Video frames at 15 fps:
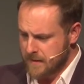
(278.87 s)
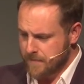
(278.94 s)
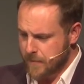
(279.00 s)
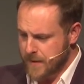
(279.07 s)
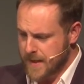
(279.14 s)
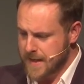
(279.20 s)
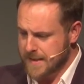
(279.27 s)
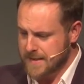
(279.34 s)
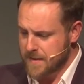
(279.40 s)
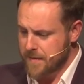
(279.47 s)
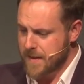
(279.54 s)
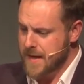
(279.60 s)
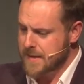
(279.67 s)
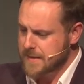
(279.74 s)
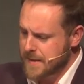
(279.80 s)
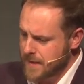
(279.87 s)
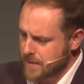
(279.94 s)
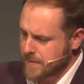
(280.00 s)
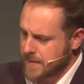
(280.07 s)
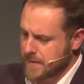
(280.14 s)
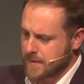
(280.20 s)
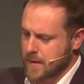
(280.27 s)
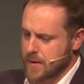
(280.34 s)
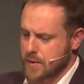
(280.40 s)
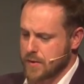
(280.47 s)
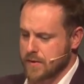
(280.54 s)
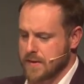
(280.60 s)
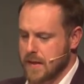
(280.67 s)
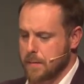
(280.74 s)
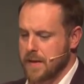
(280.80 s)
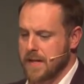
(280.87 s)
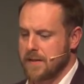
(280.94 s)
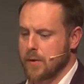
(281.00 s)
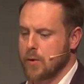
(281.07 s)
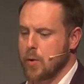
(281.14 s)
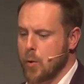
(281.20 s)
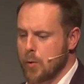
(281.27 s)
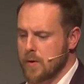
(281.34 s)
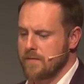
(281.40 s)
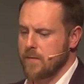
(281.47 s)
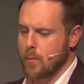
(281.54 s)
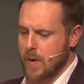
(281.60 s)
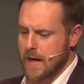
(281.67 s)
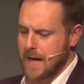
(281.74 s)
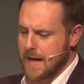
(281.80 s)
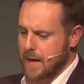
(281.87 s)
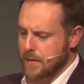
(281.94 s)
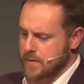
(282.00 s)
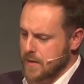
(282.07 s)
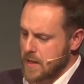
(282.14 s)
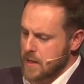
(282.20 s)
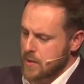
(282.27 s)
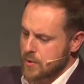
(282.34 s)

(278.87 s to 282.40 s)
For years, their sales discussions had been in the corner of a warehouse,